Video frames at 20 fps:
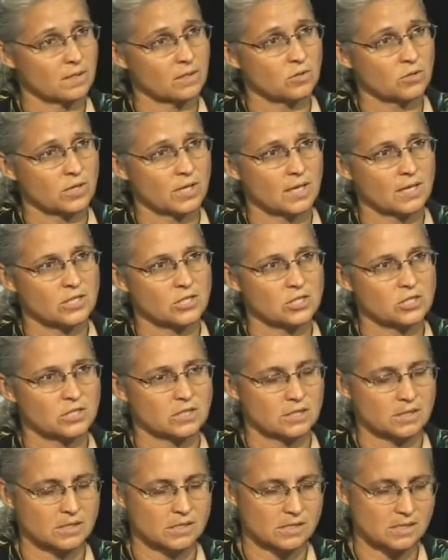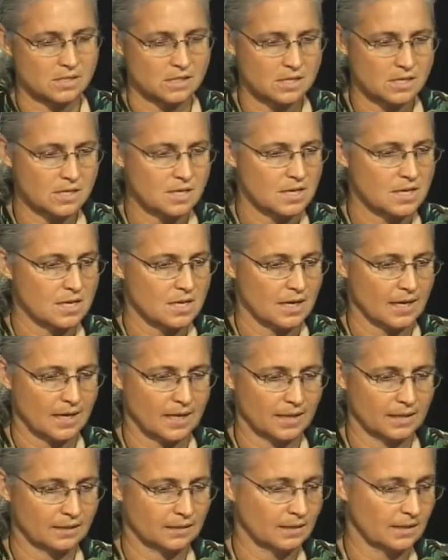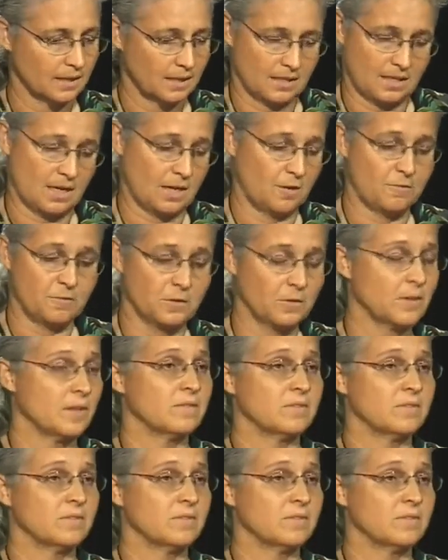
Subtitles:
the locations, and I feel they've